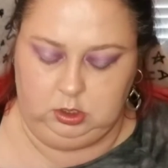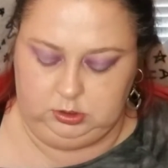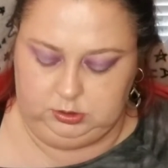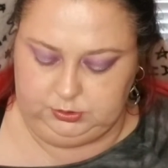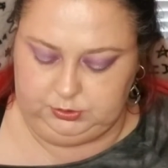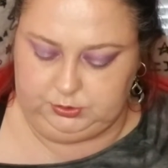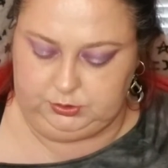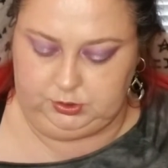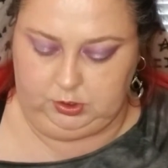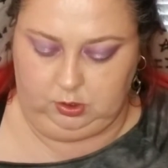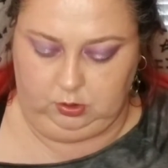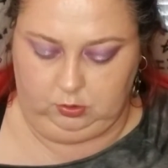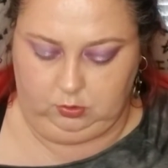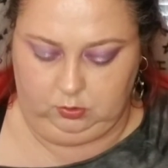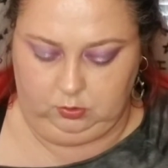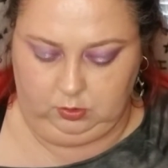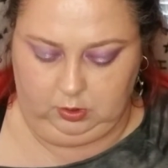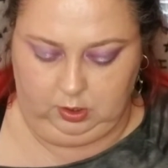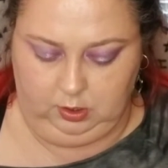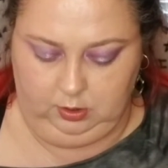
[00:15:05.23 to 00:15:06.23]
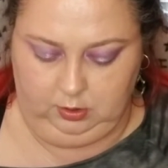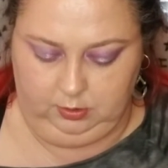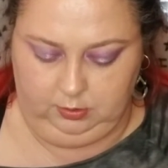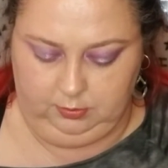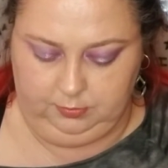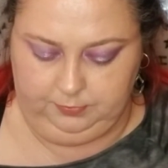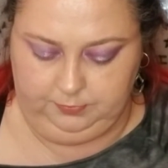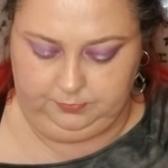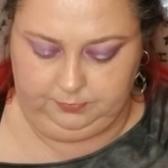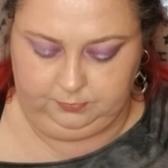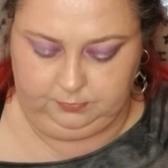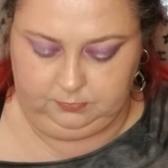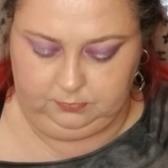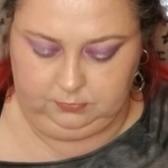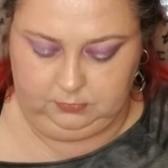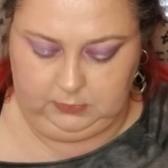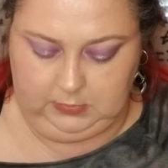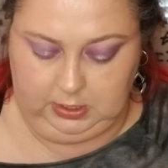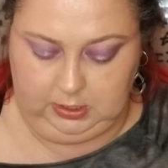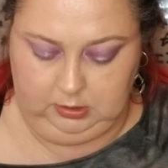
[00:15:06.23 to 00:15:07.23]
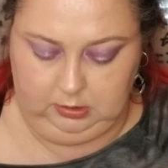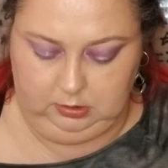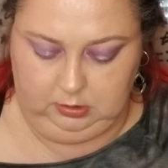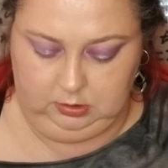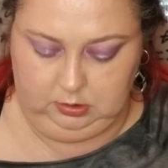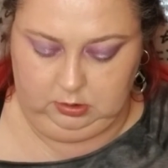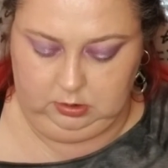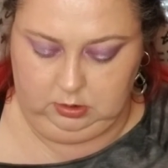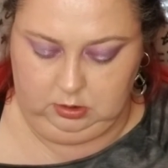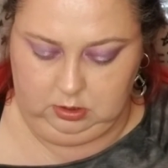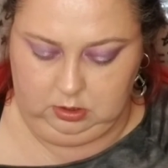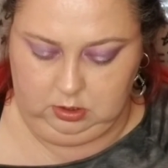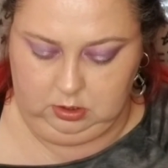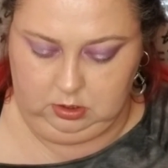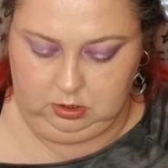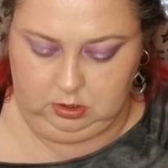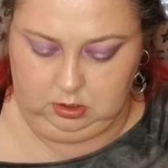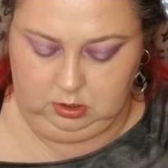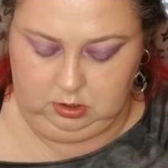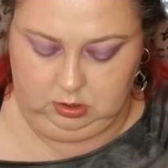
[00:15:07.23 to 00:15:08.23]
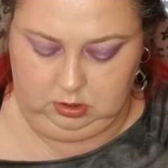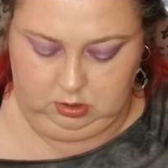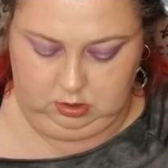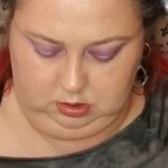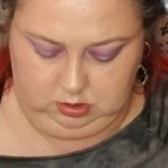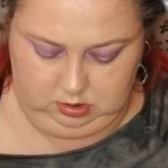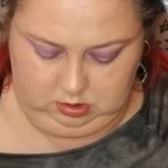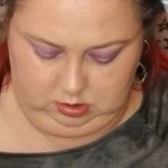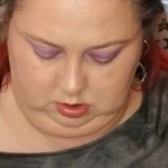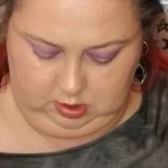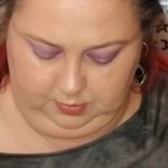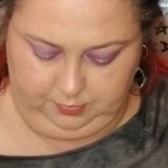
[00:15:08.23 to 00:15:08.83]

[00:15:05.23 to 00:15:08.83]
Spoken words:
So, I'll